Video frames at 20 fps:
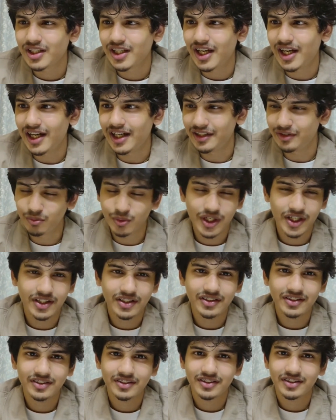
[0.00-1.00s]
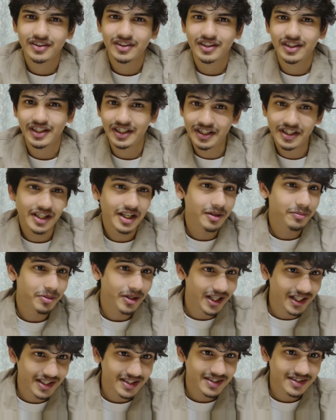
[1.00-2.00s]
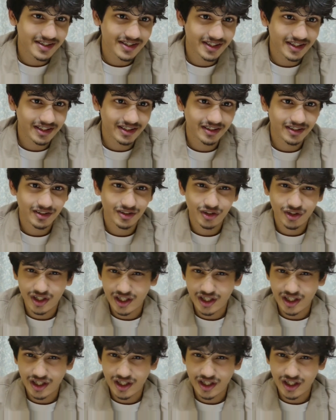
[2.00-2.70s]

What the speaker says: And well, India, Pakistan,